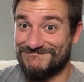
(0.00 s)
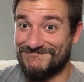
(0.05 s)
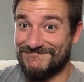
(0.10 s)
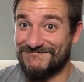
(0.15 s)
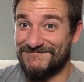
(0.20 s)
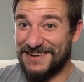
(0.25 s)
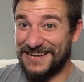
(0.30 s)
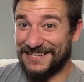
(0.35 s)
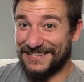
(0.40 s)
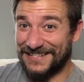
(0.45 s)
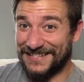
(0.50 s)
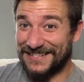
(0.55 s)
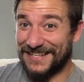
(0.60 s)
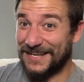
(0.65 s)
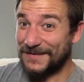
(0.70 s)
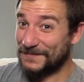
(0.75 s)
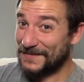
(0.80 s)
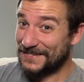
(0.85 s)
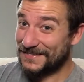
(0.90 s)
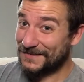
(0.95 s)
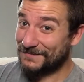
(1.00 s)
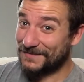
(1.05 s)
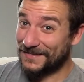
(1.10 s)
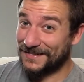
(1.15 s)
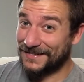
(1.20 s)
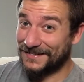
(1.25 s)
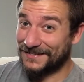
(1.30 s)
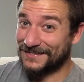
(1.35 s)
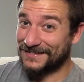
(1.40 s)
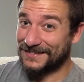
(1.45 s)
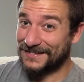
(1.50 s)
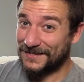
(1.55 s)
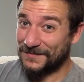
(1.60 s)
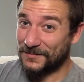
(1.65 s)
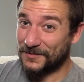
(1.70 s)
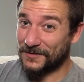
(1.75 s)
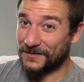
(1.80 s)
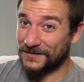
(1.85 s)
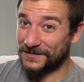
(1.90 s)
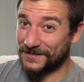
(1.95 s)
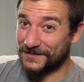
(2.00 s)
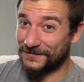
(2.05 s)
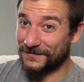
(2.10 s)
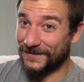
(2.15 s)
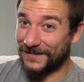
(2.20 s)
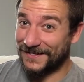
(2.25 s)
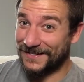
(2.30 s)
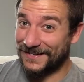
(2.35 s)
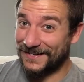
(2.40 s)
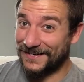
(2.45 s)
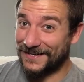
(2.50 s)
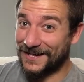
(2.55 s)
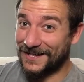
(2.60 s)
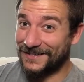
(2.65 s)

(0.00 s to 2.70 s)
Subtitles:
Well, it's going to be something else Tim Hortons related.